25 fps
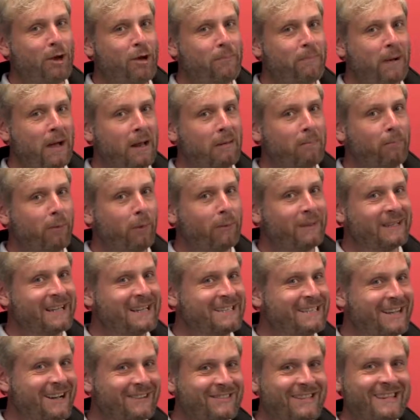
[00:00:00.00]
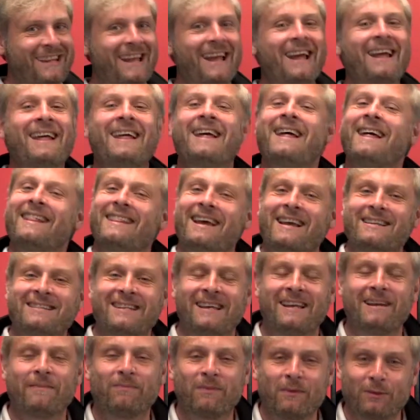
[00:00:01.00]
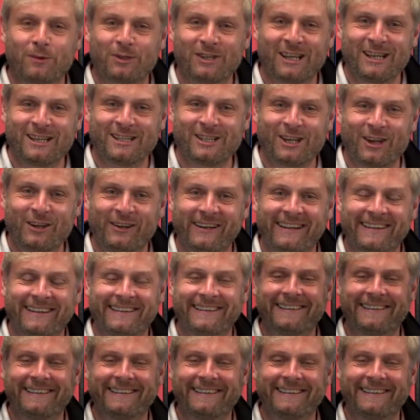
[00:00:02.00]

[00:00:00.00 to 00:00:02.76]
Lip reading: button, pop your details in there. That's it, we'll see you soon.